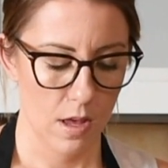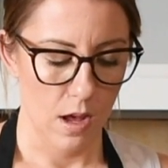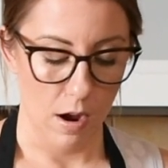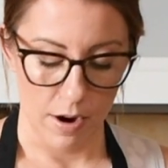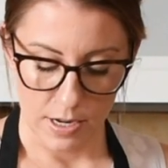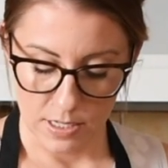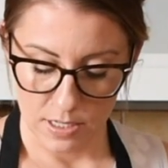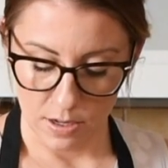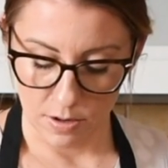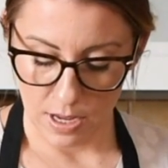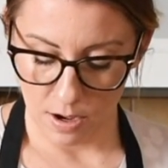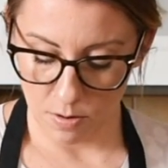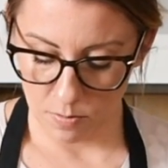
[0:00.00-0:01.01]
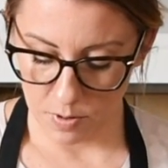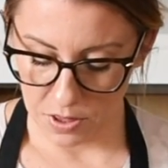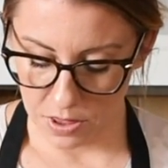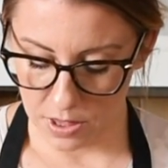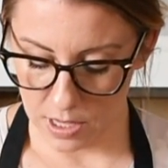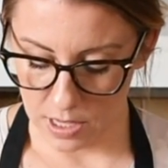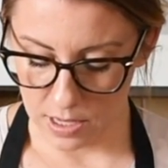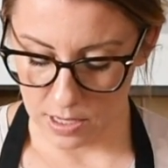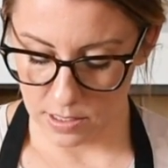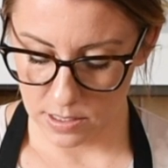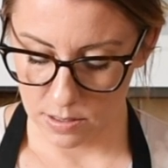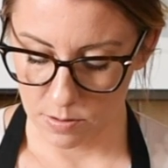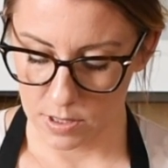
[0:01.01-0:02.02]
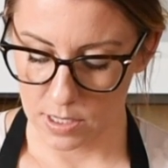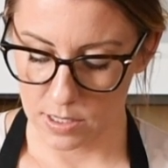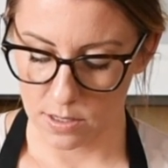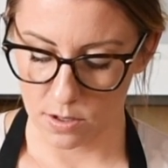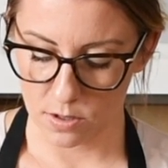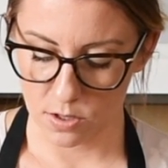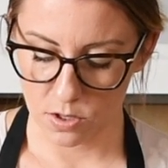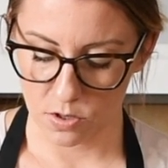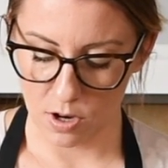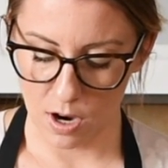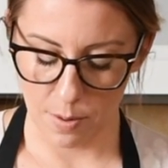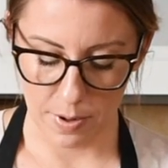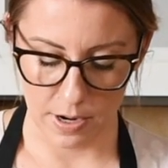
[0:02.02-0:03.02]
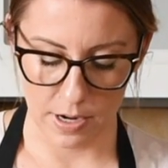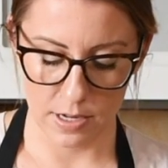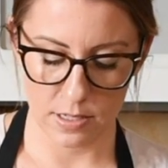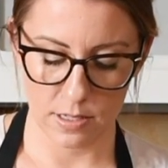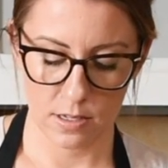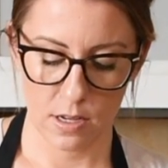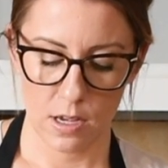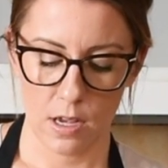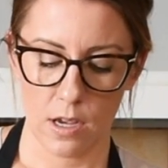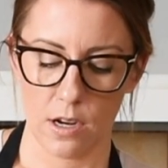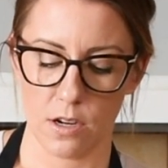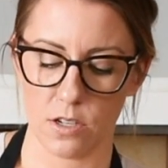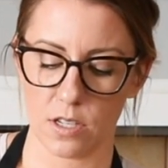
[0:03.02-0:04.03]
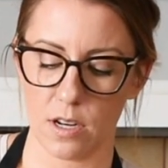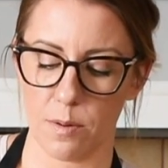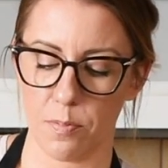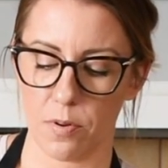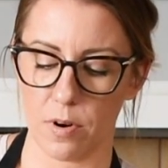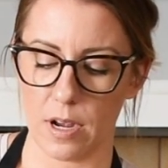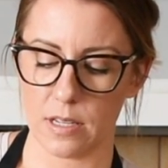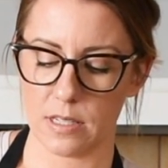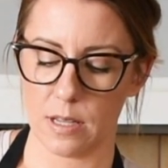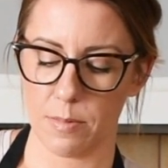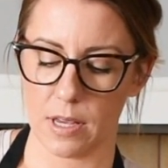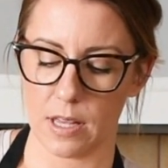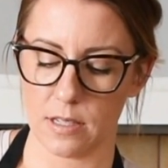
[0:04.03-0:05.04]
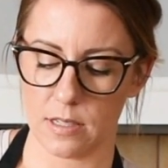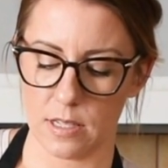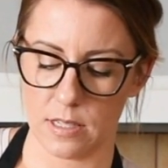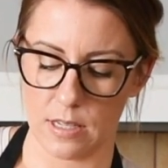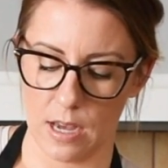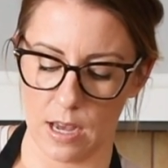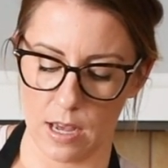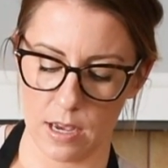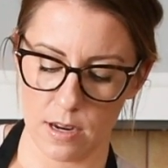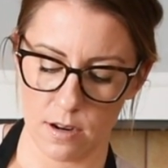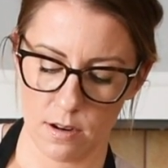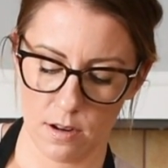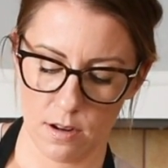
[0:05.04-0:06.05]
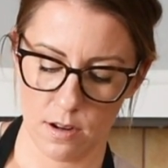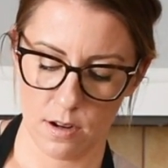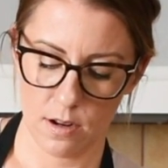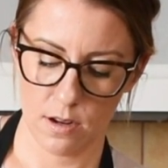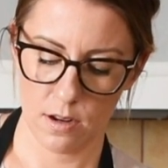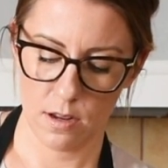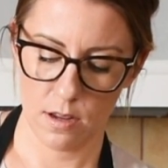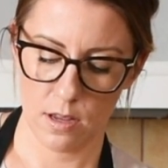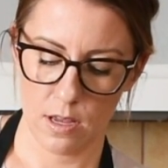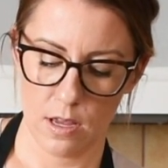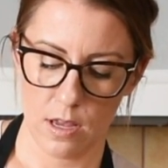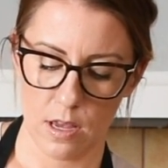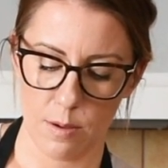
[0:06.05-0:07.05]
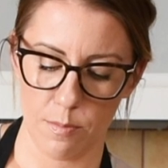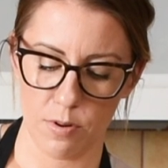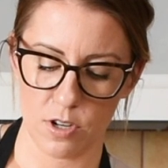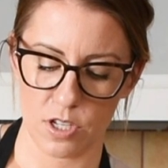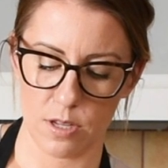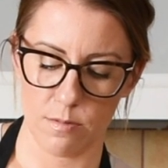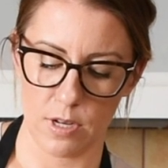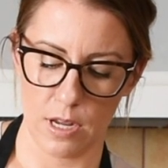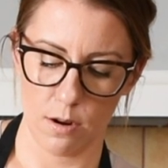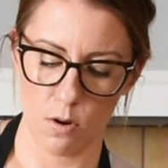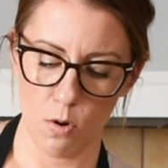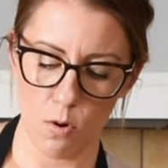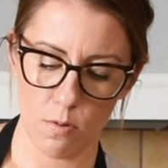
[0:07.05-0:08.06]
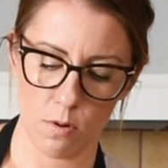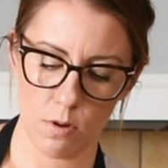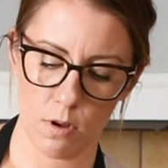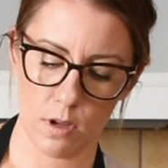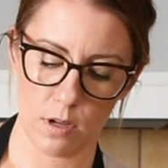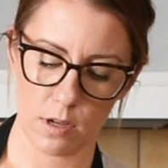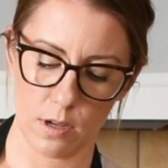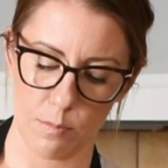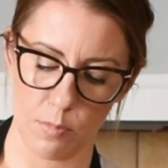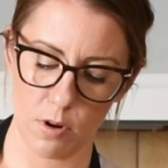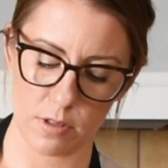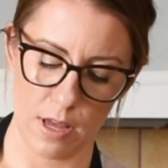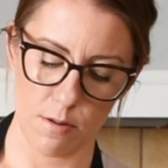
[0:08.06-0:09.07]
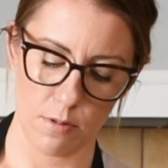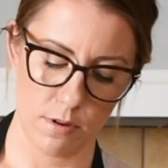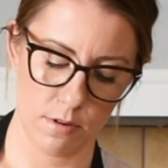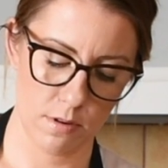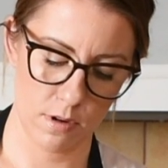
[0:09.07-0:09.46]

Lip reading: All right, so now with these little strawberries, you're just gonna press them against the side and push them down. Oh, I broke that one.